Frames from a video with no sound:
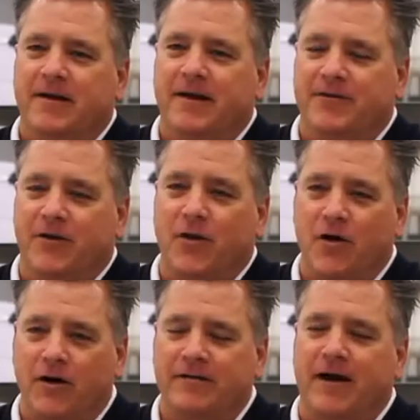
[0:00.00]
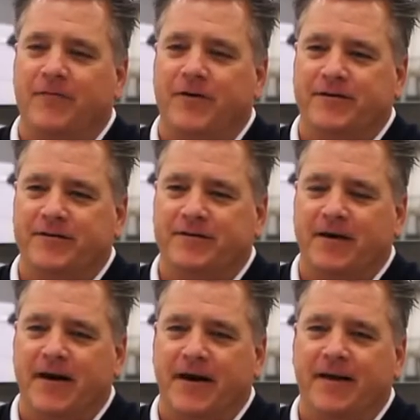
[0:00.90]
It took a long time for us to
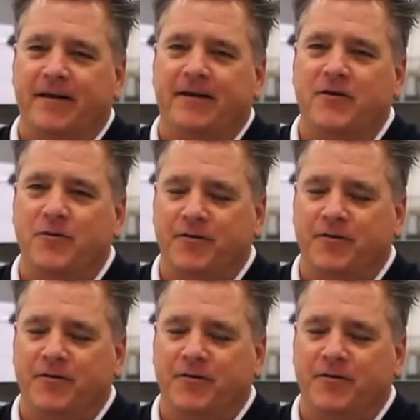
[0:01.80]
decide who was